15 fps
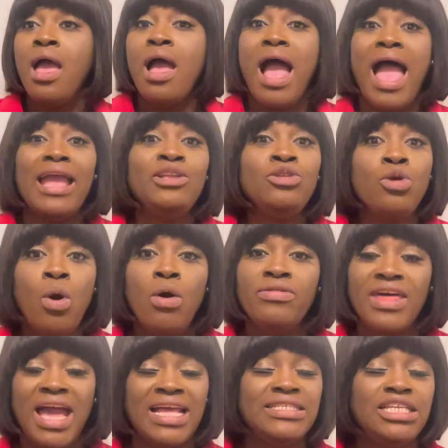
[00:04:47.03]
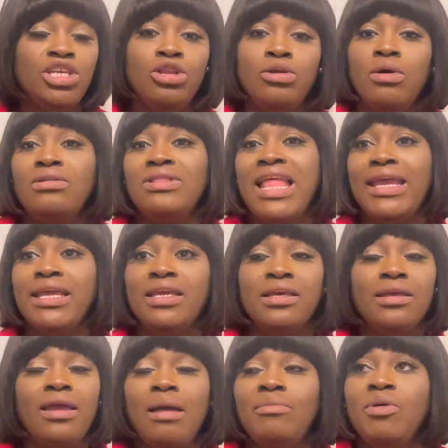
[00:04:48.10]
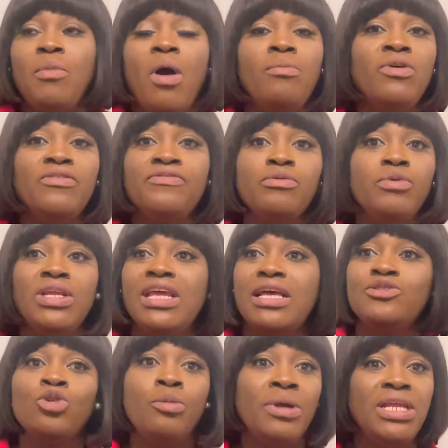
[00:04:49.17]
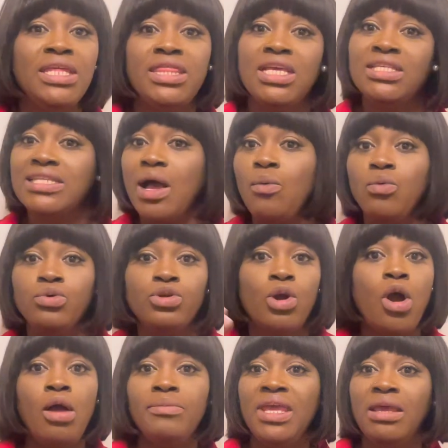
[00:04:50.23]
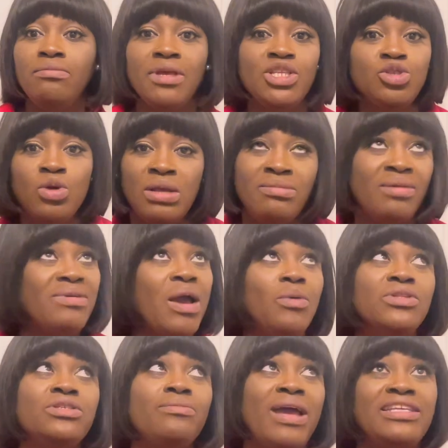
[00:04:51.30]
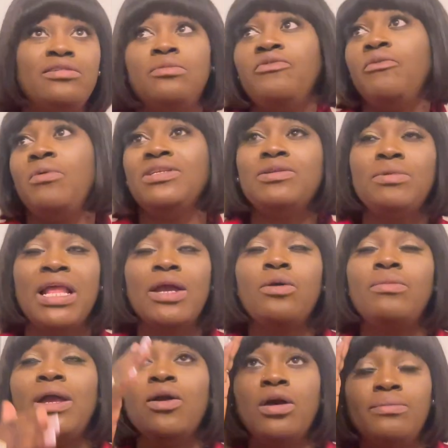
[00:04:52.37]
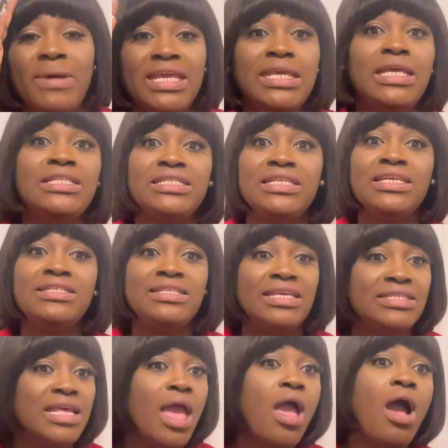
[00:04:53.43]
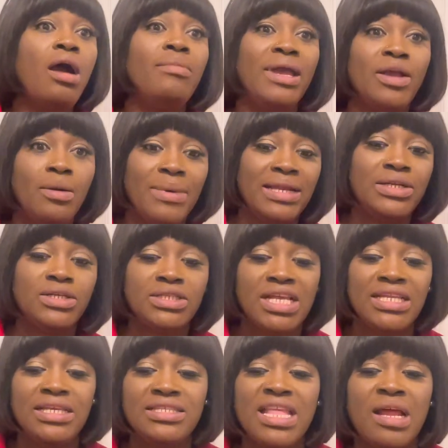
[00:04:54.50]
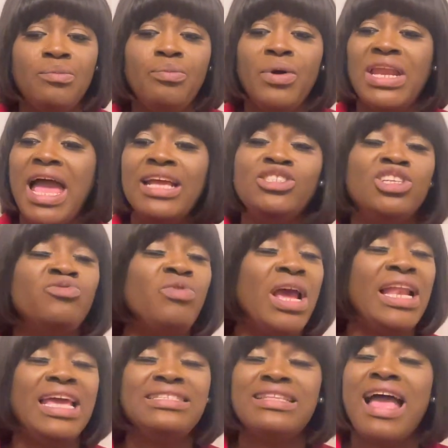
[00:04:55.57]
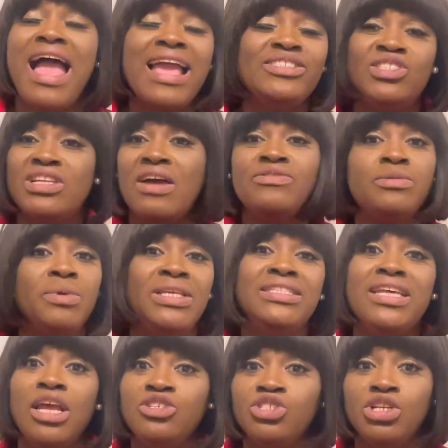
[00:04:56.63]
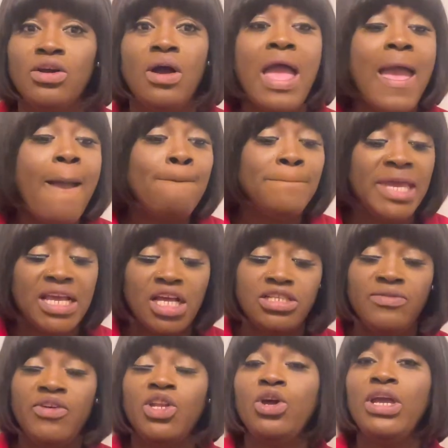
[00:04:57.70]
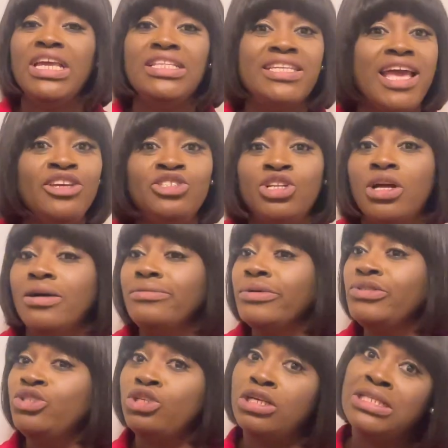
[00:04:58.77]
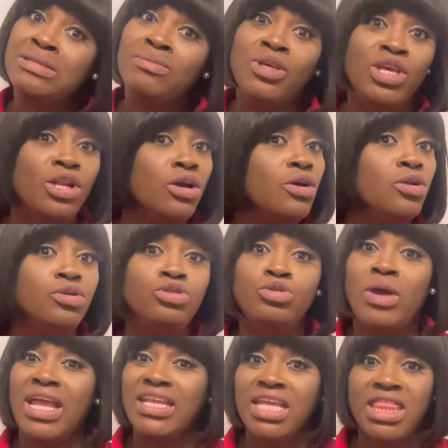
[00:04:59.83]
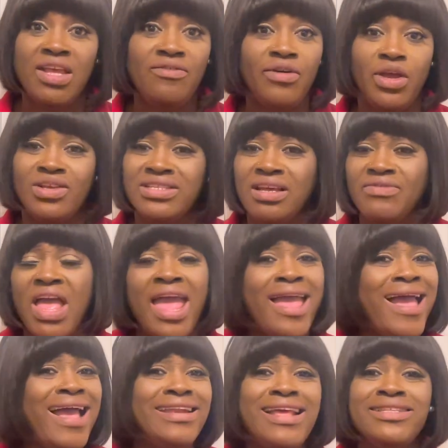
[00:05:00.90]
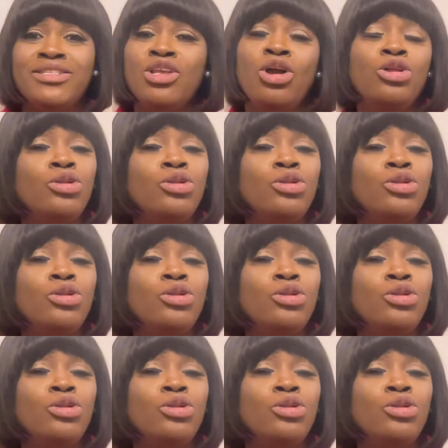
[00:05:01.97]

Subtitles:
I know that, like, I'm a mom of three. There are so many things that would come in between. Maybe I want to buy something for my son, like, oh my God, my kids needs this. Oh my God, my daughter needs that. But I just realized that I just have to be intentional, because if you're not intentional, trust me, you're not going to do anything for yourself, and that's not going